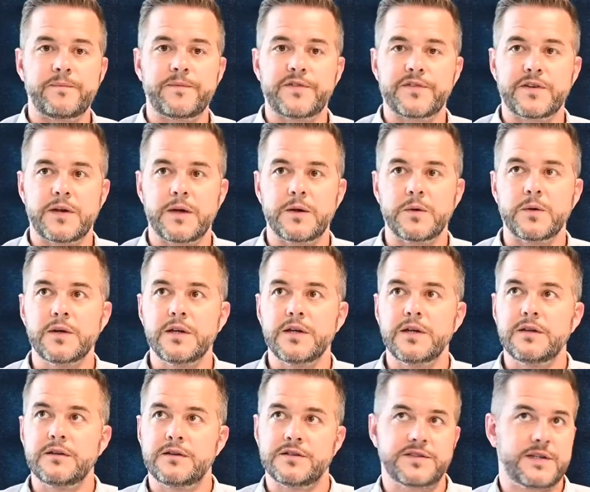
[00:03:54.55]
So
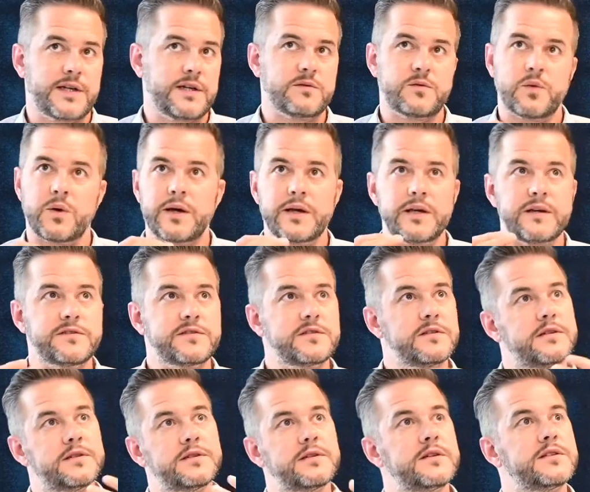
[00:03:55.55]
the sound waves
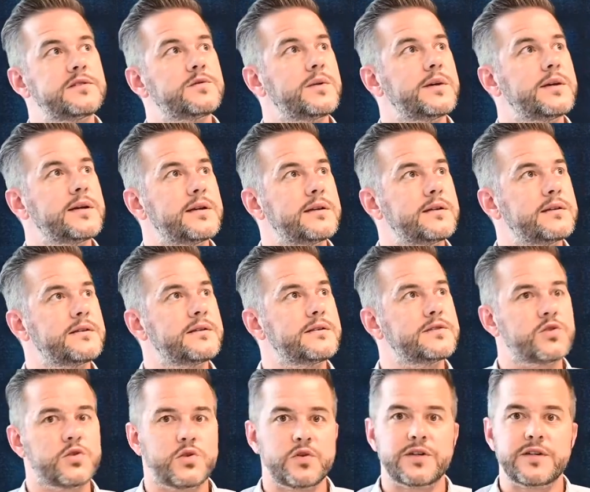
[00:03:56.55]
as we're
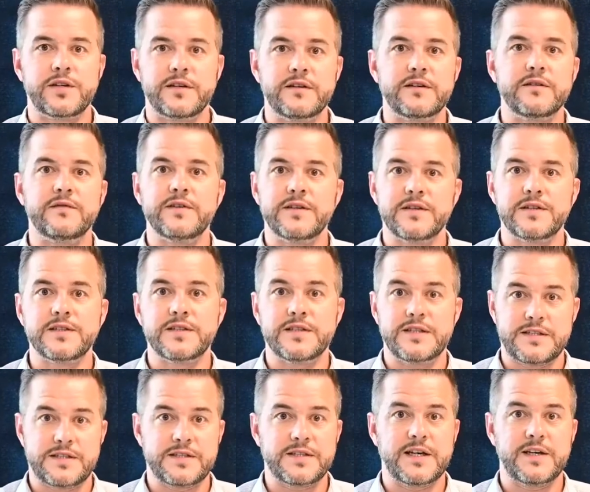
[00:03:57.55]
talking and conversing
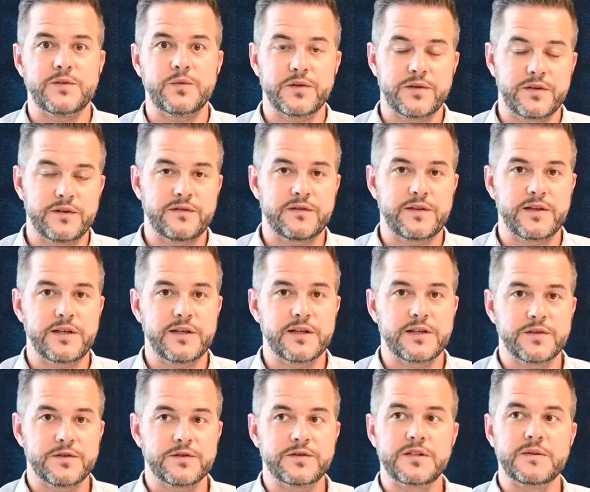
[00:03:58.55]
inside one of the
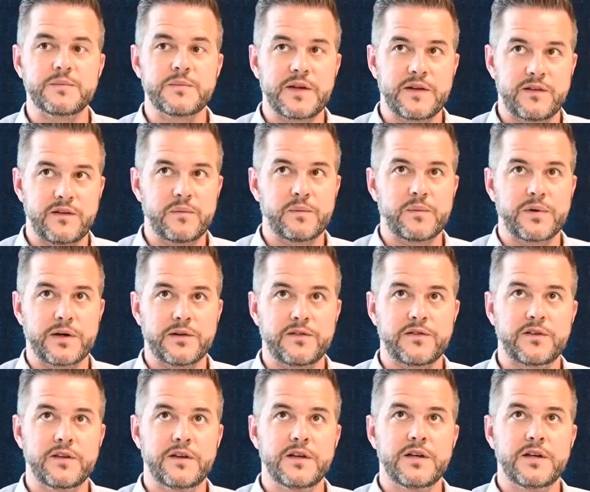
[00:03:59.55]
acoustic meeting pods